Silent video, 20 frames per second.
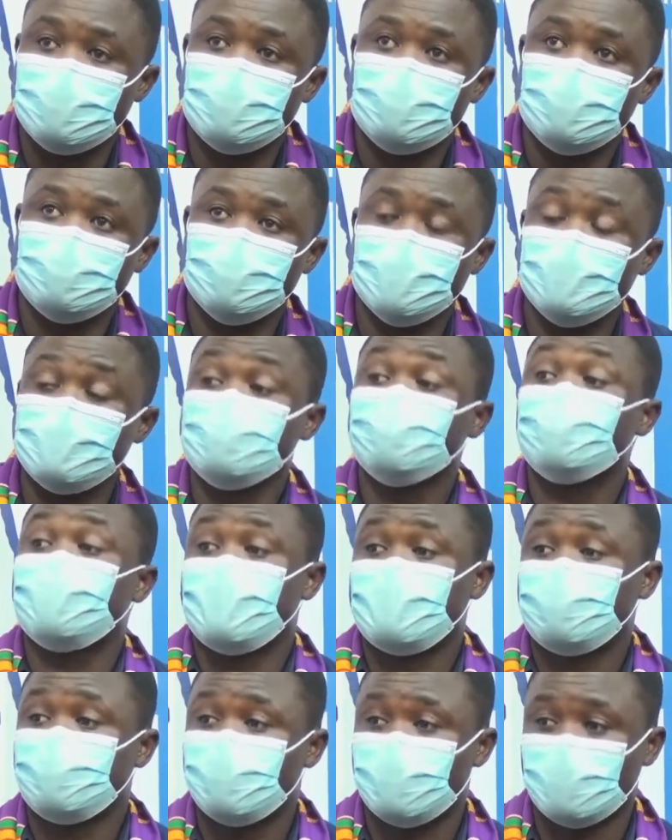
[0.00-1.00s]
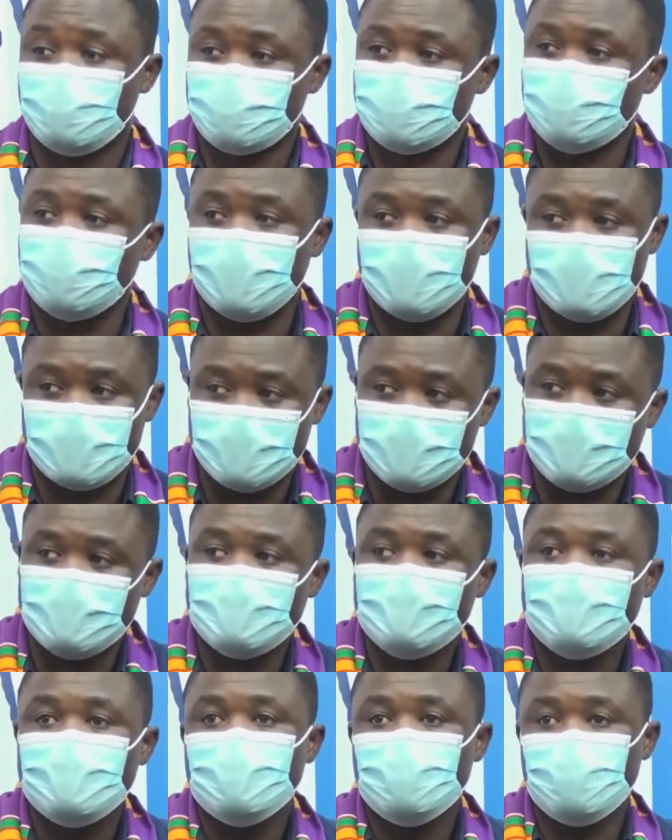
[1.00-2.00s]
meeting platforms where
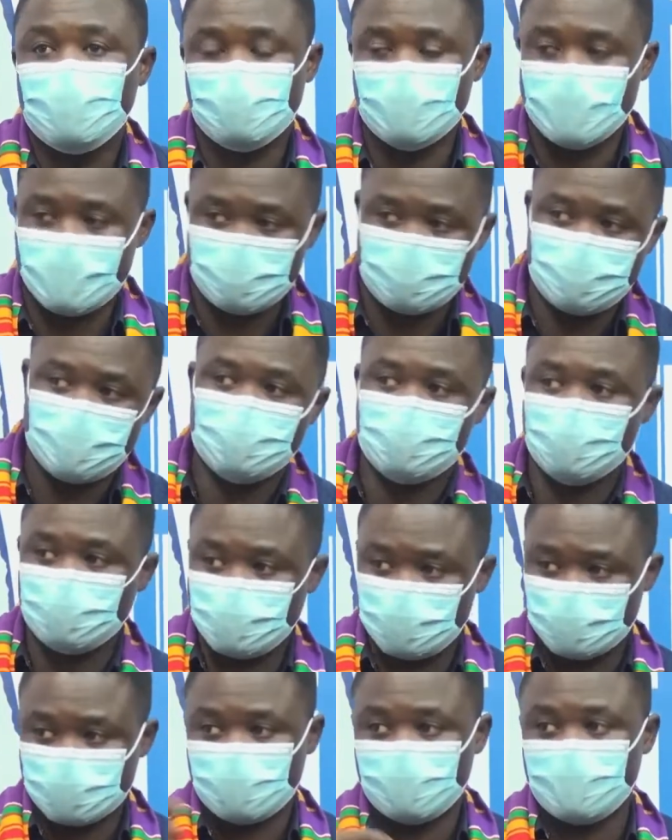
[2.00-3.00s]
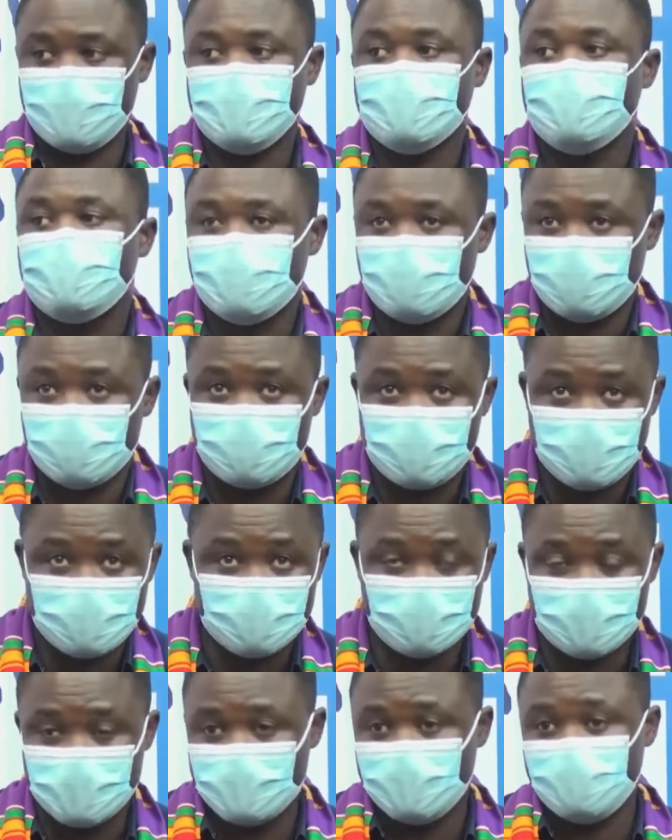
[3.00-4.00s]
we will have people join. So
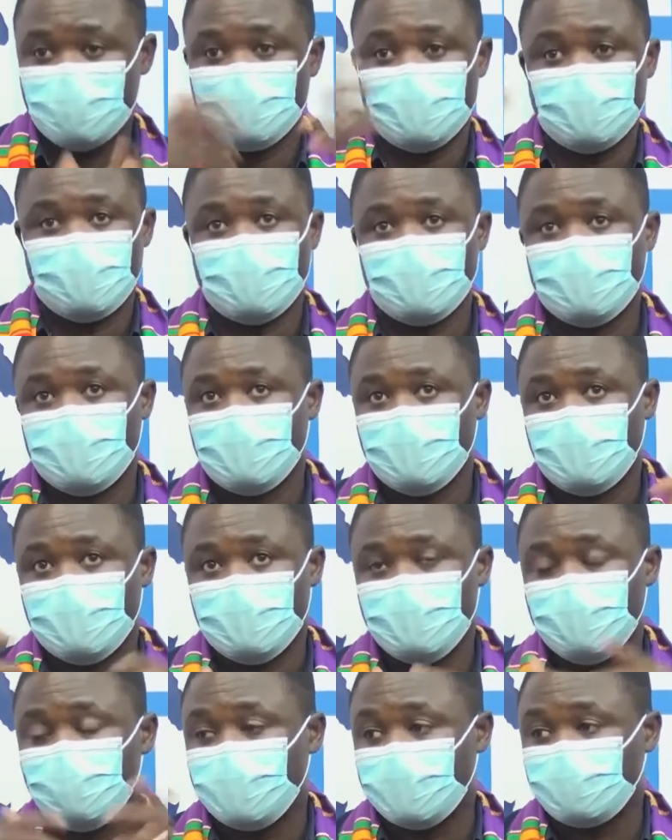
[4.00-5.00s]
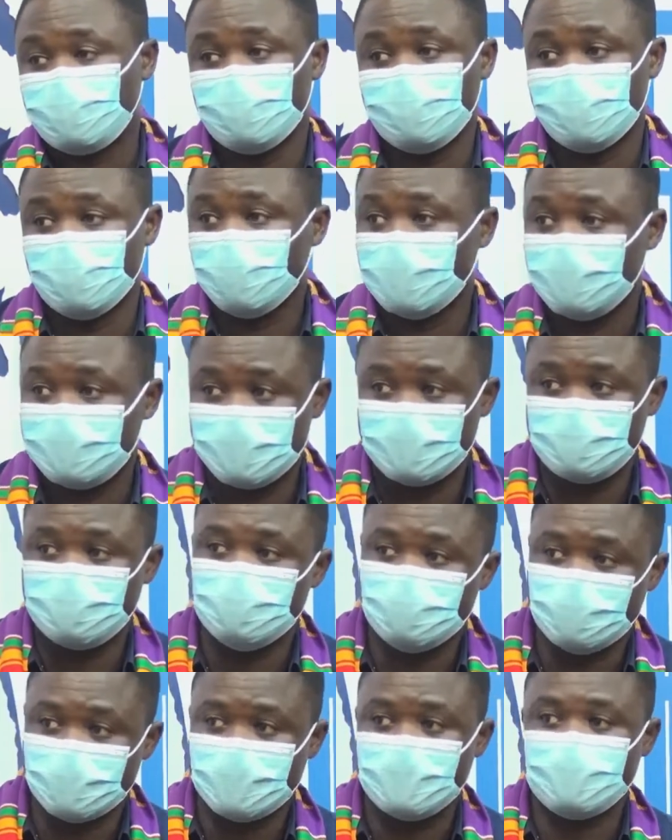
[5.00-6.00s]
any part of the world that
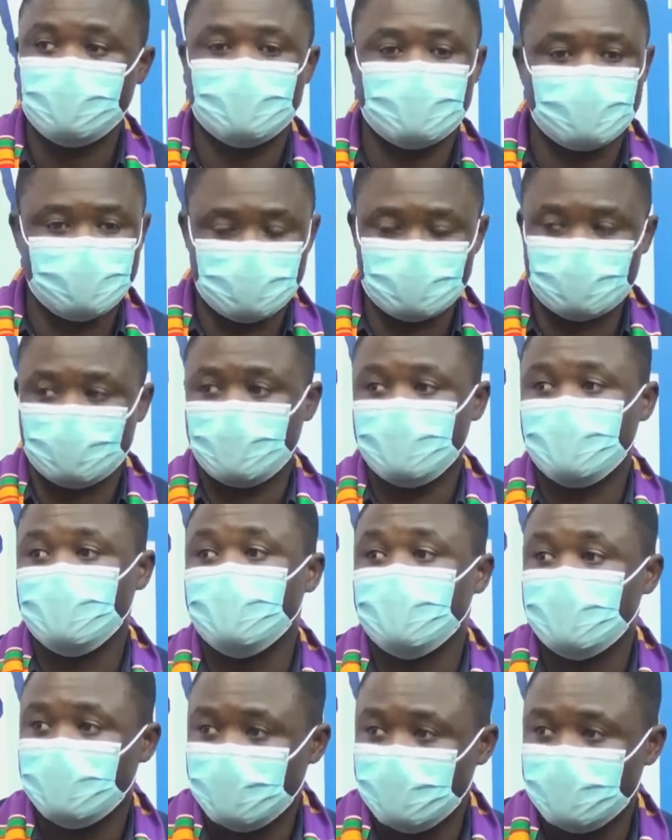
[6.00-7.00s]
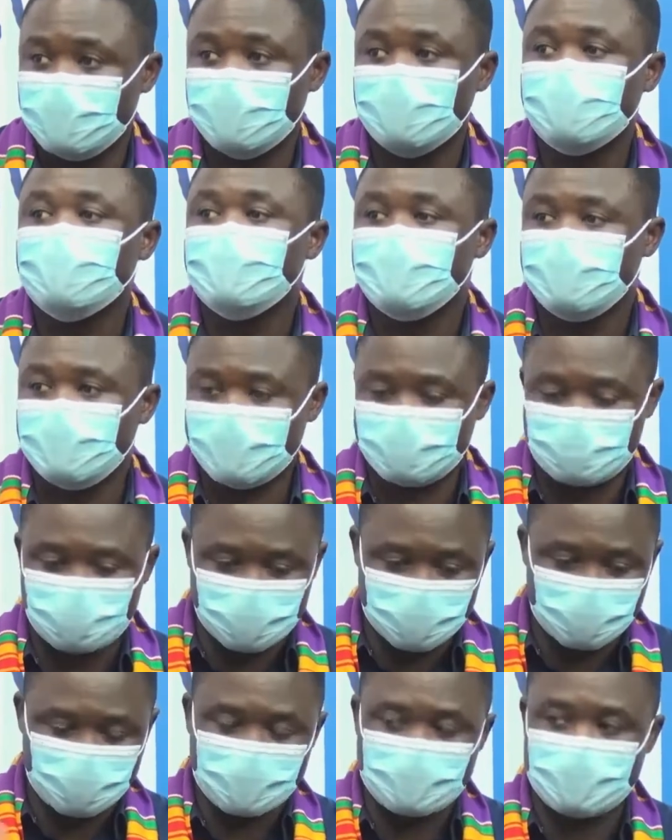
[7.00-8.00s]
you are, you can join in, and then that's
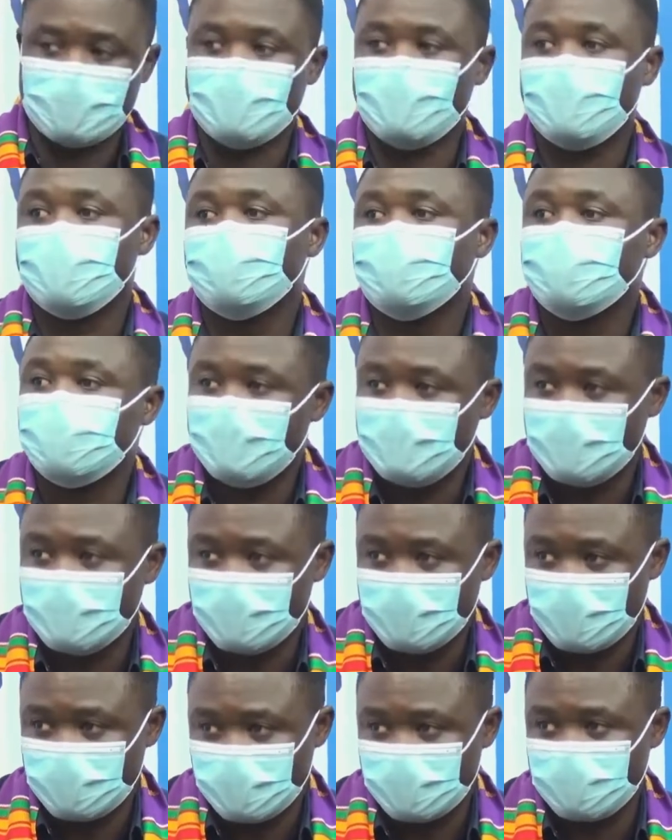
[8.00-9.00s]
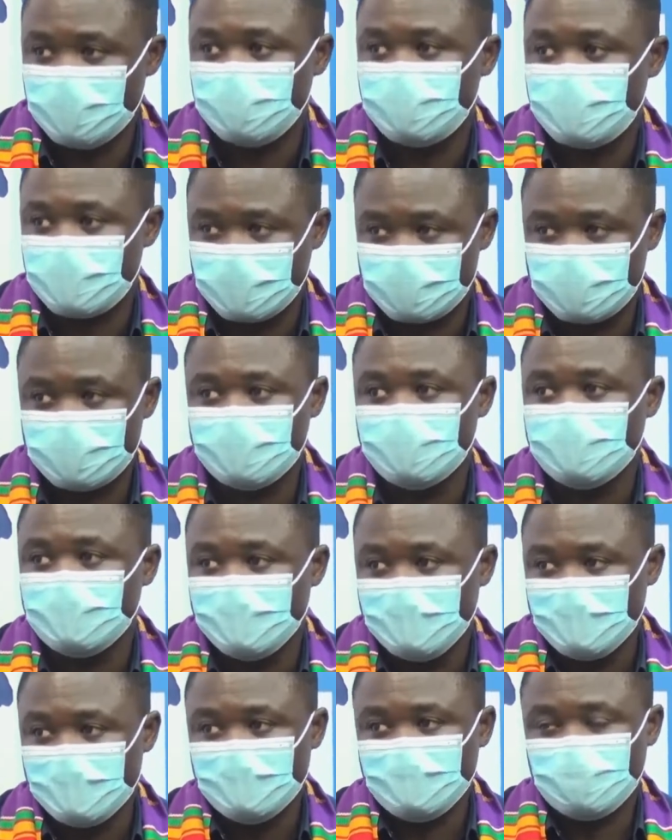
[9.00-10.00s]
where we can have a discussion.
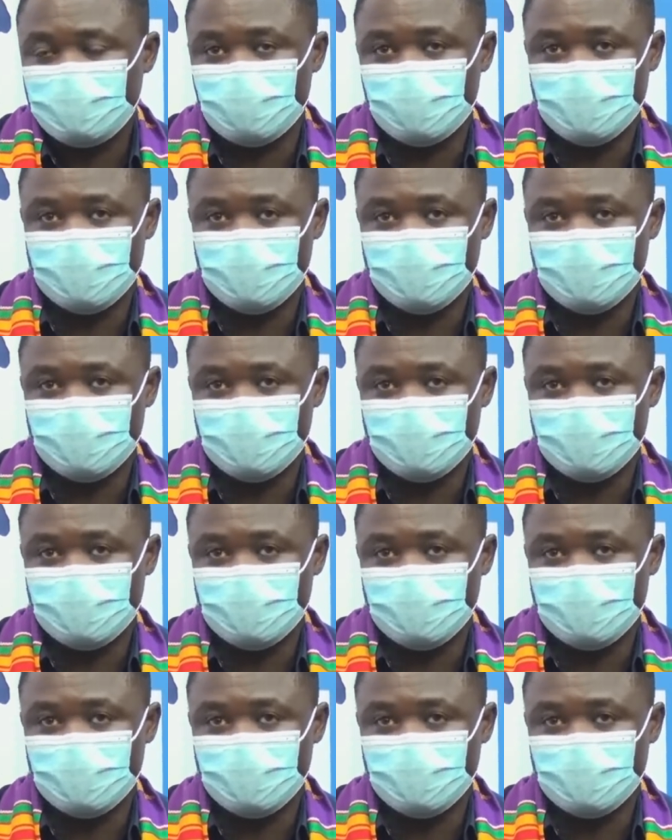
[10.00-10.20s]
So